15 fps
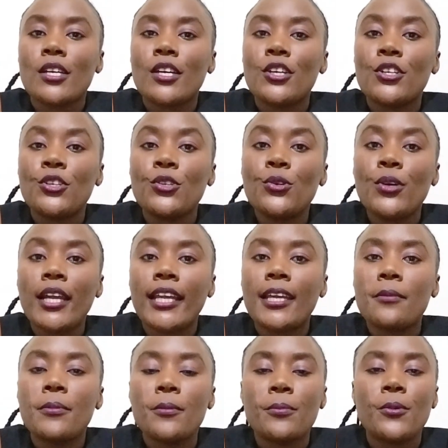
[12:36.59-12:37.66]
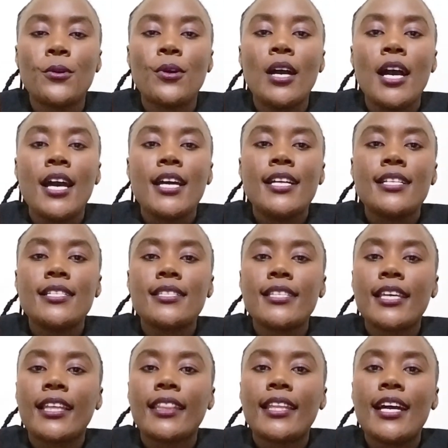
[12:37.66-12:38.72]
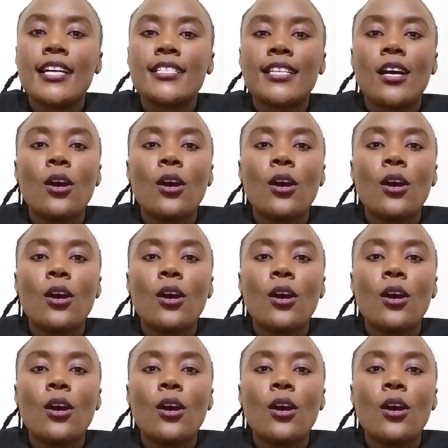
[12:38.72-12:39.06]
you hear people saying that,